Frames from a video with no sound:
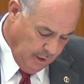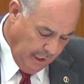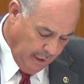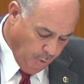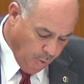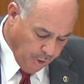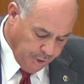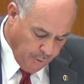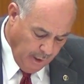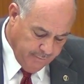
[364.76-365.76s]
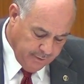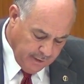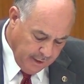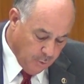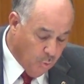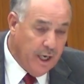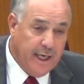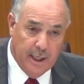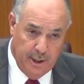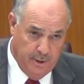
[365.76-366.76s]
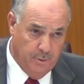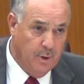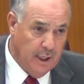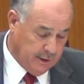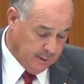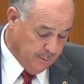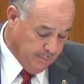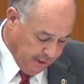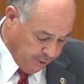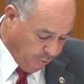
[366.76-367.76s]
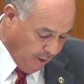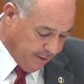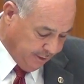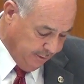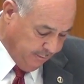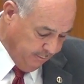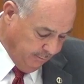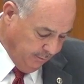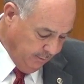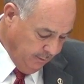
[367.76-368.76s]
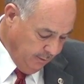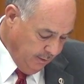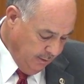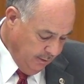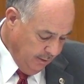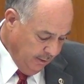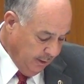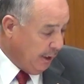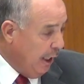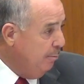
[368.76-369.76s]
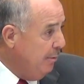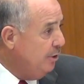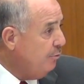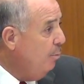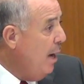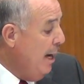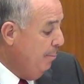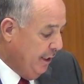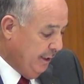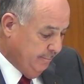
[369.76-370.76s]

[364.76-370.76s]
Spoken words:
And we will do everything we can do as an administration to keep this from happening.